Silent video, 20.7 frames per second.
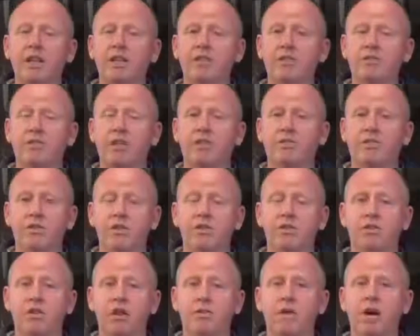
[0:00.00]
gear, this is the
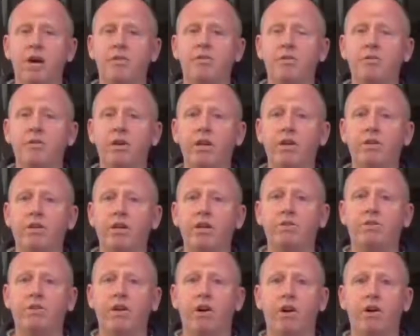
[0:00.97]
first time I ever really got
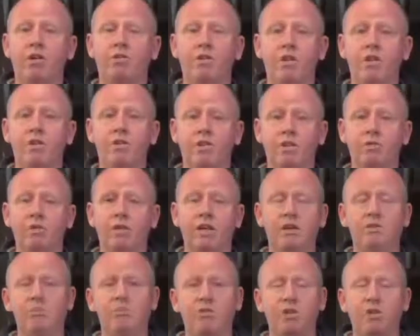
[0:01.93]
involved in
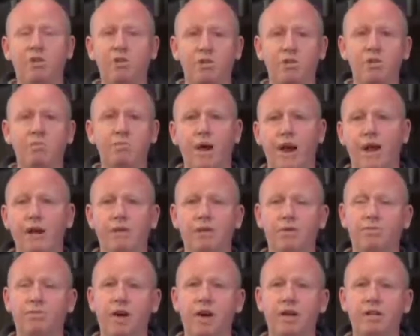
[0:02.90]
doing good
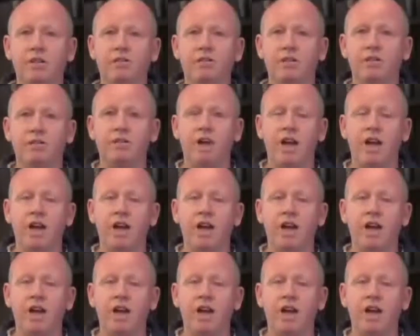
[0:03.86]
maintenance practices.